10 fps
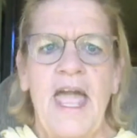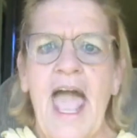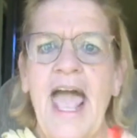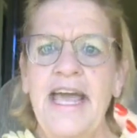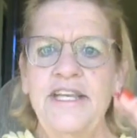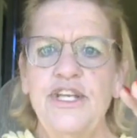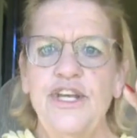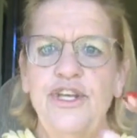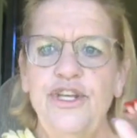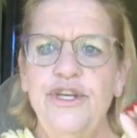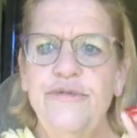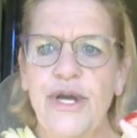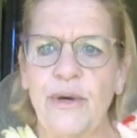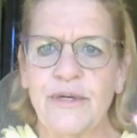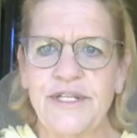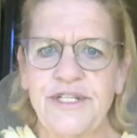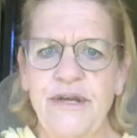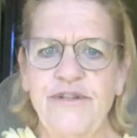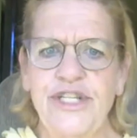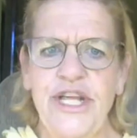And you don't
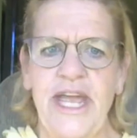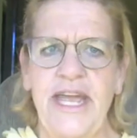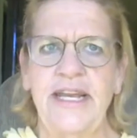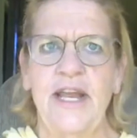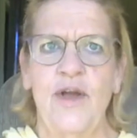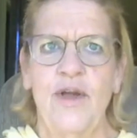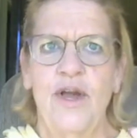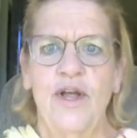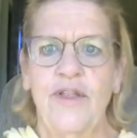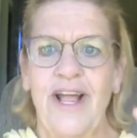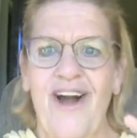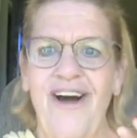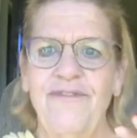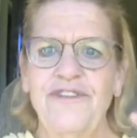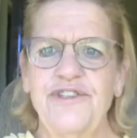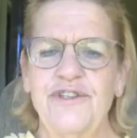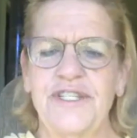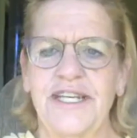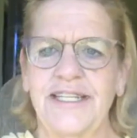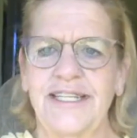associate, like officers
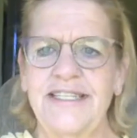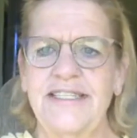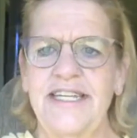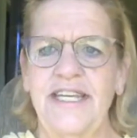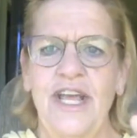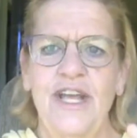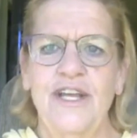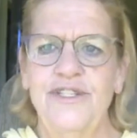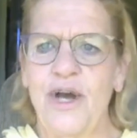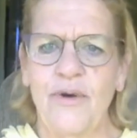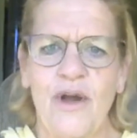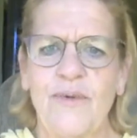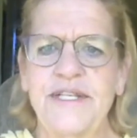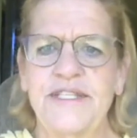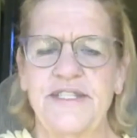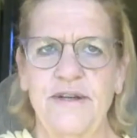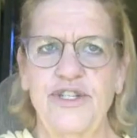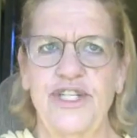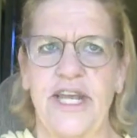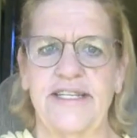and enlisted don't always
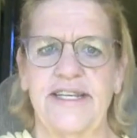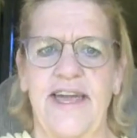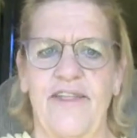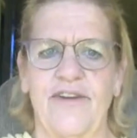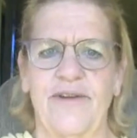associate together.